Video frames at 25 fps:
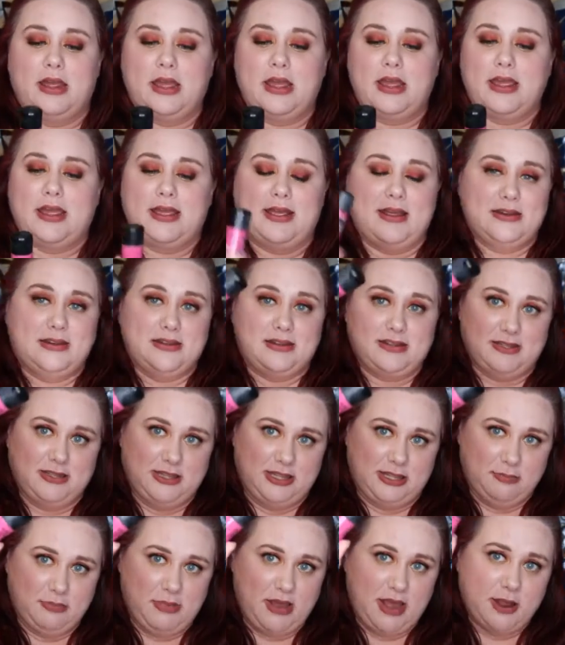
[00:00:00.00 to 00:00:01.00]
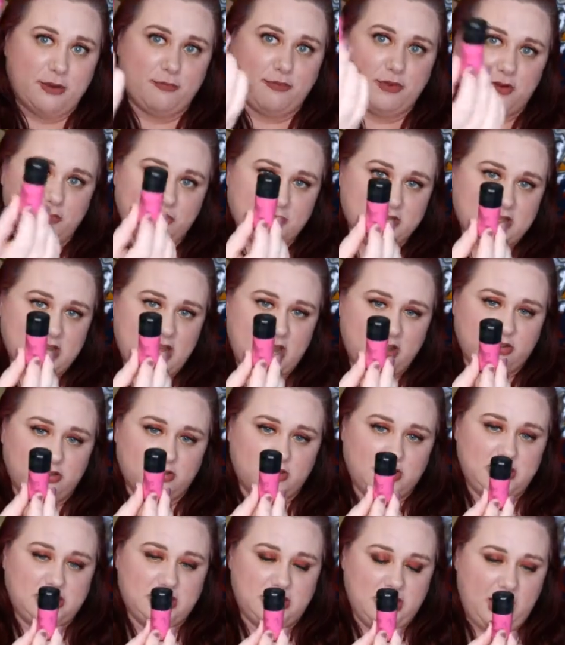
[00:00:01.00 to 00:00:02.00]
and the MAC one was
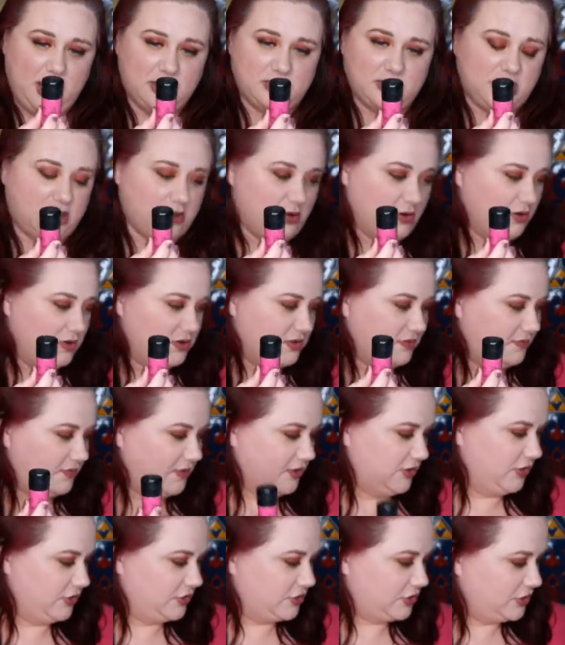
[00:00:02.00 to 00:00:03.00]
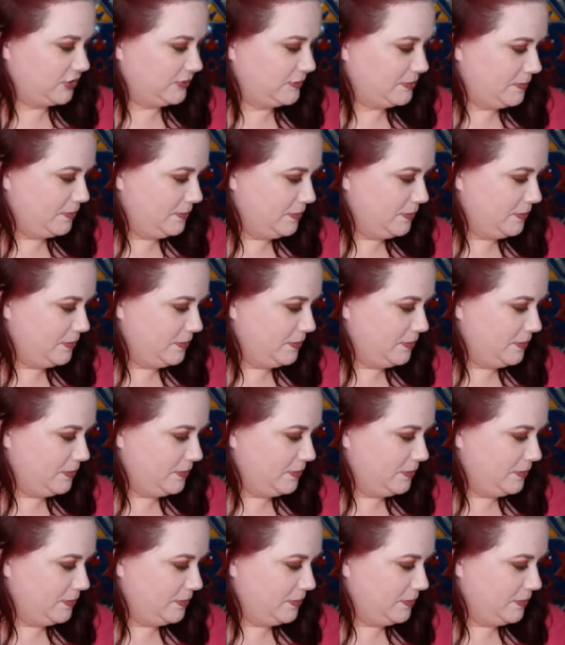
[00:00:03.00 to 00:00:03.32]
actually not that hard to finish.